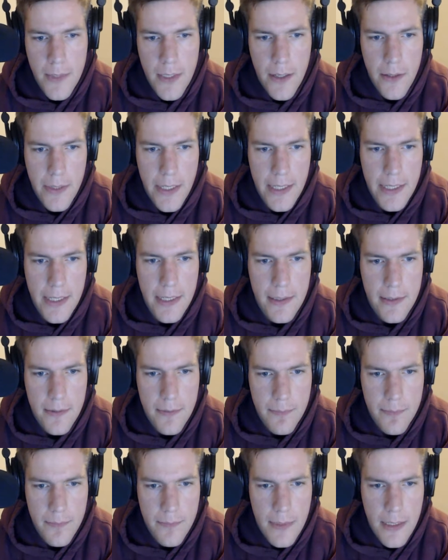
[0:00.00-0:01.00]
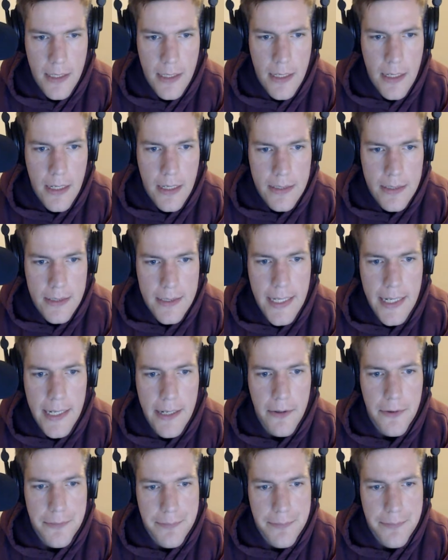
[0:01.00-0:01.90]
Okay, now,